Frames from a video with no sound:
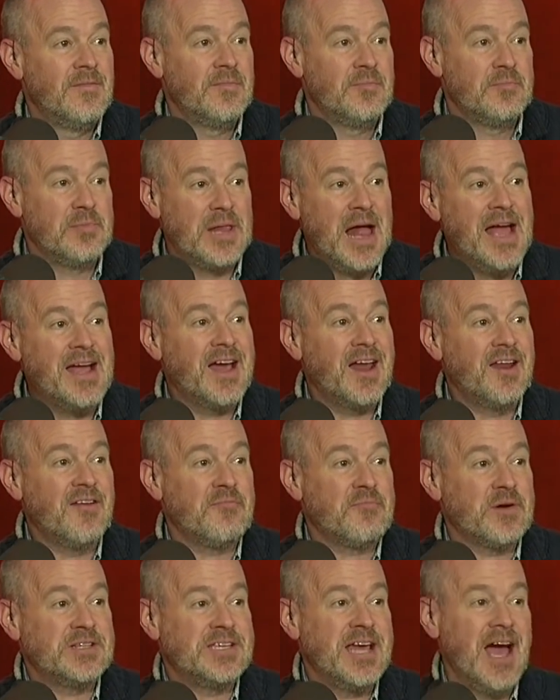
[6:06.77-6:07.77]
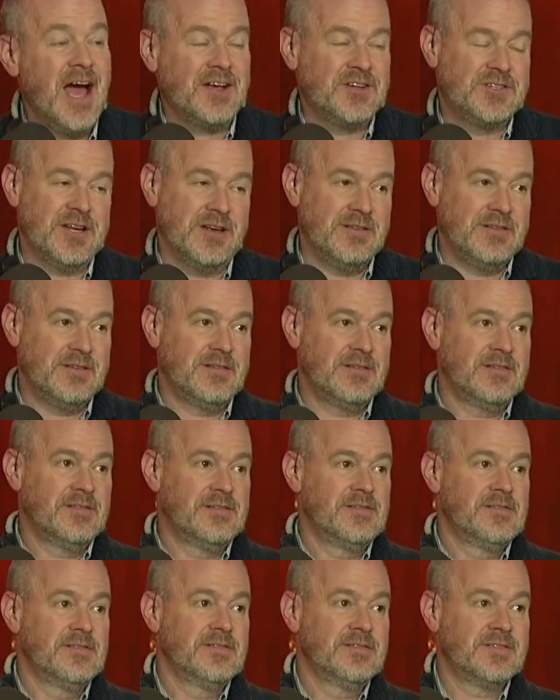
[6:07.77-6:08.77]
blanket of protection,
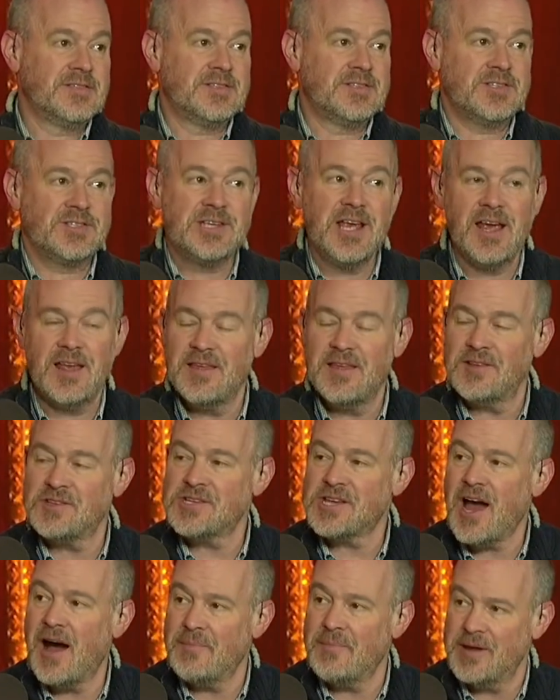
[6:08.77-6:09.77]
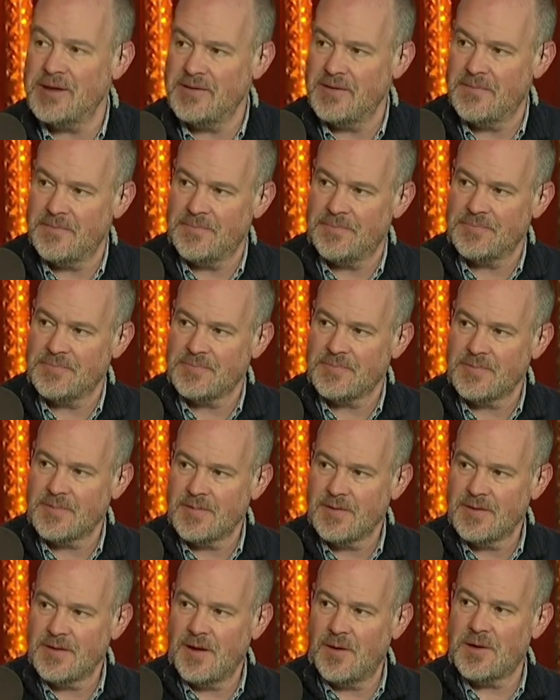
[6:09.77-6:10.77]
seeing this coming.
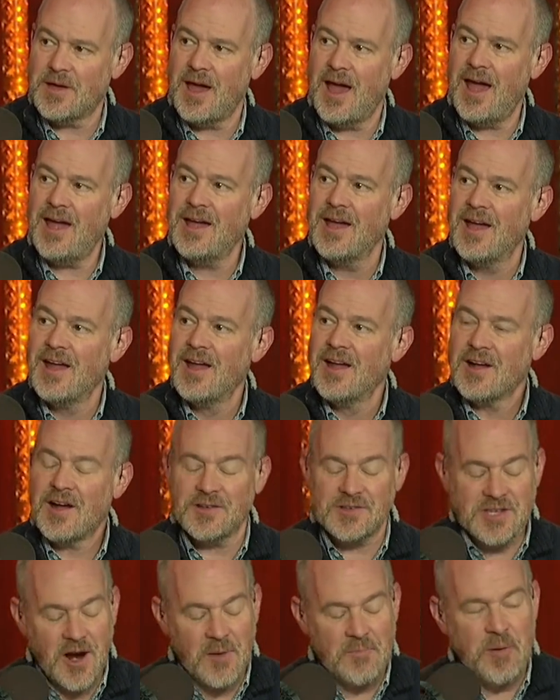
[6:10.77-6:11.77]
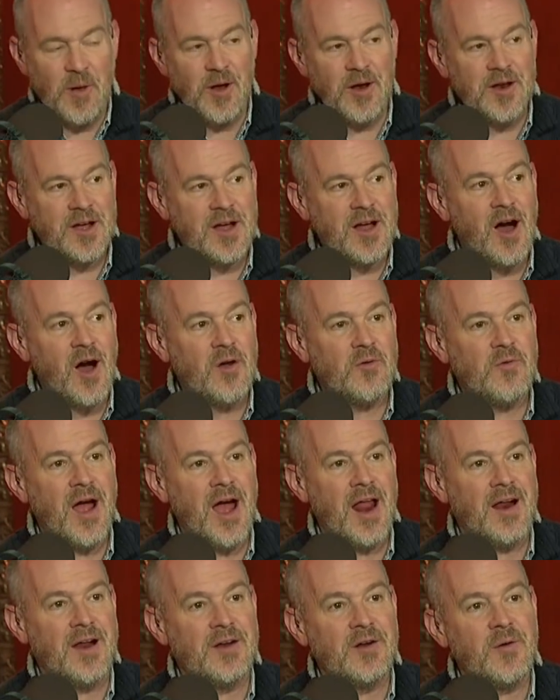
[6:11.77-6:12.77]
Okay? Because they're pulling the code
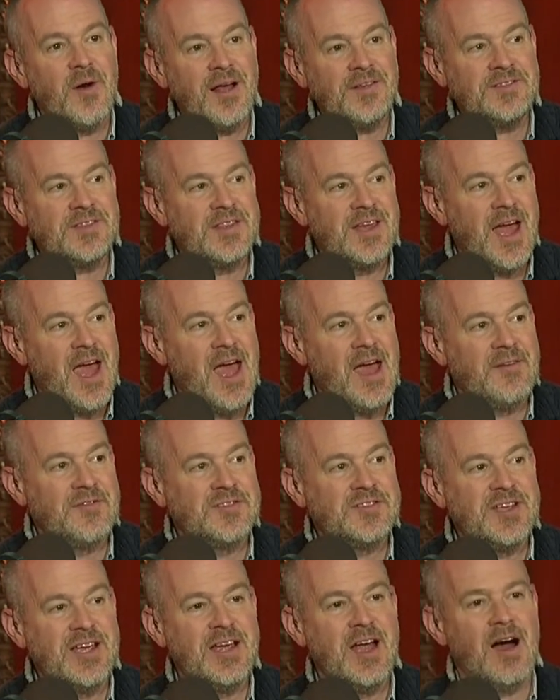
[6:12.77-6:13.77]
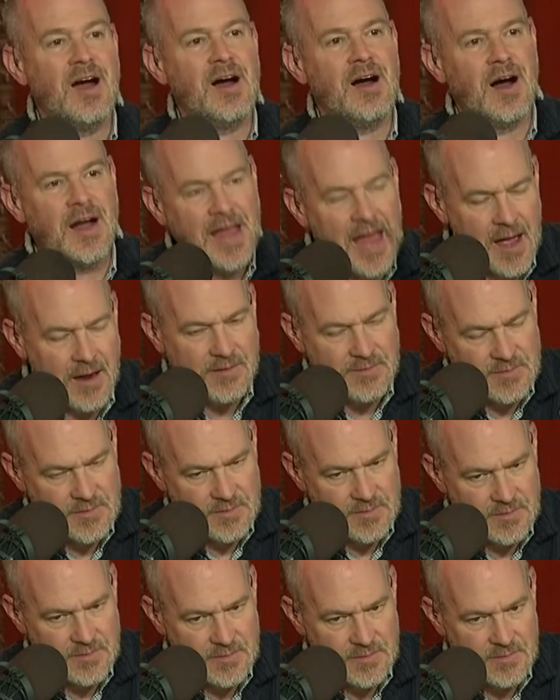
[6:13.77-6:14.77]
red on the rest of the A F C again.
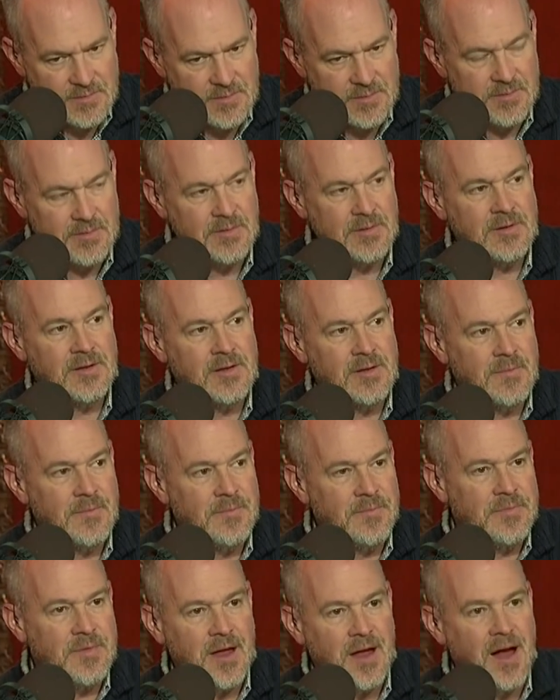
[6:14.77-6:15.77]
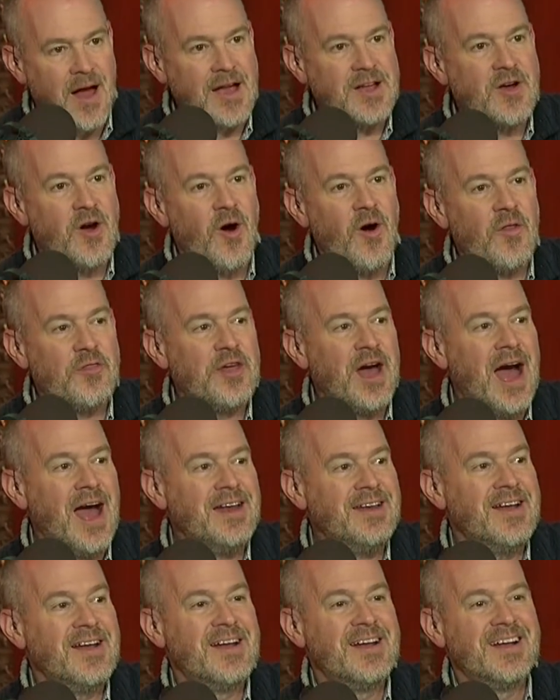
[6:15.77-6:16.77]
I called
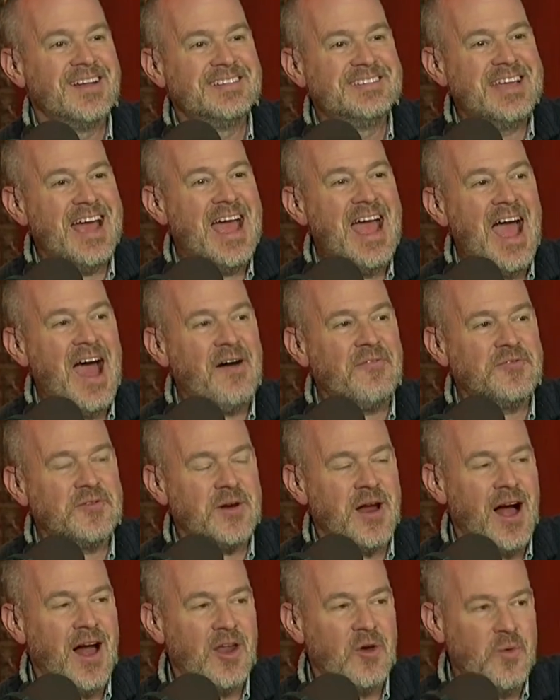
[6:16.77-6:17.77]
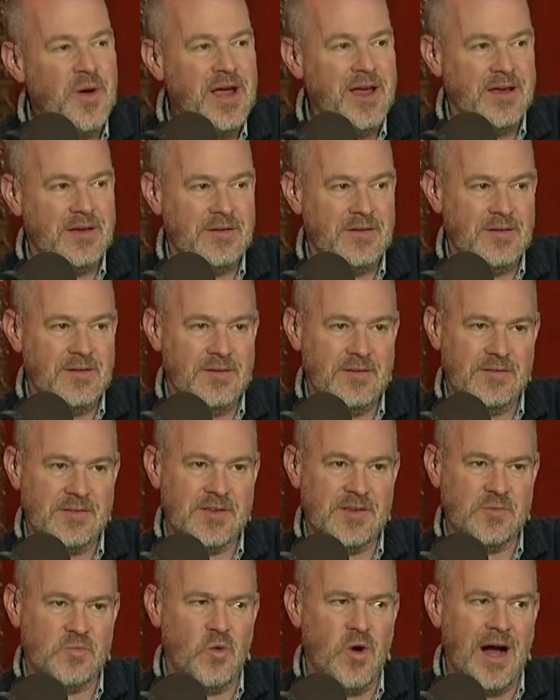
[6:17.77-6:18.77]
that day after Halloween
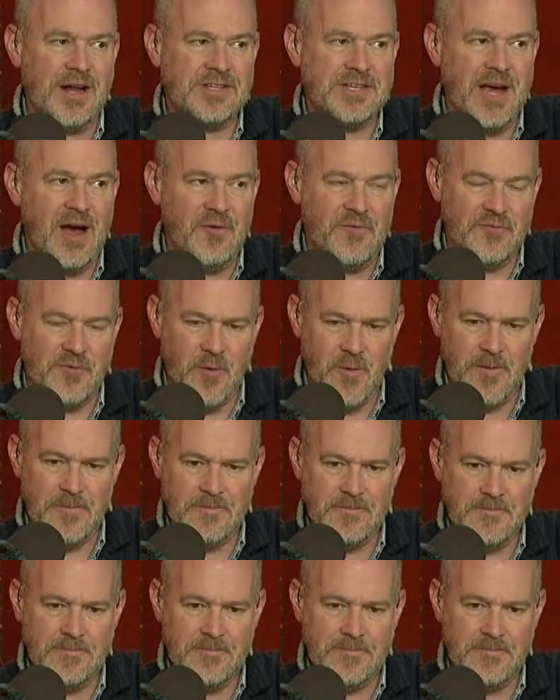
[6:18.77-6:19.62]
to watch out for it.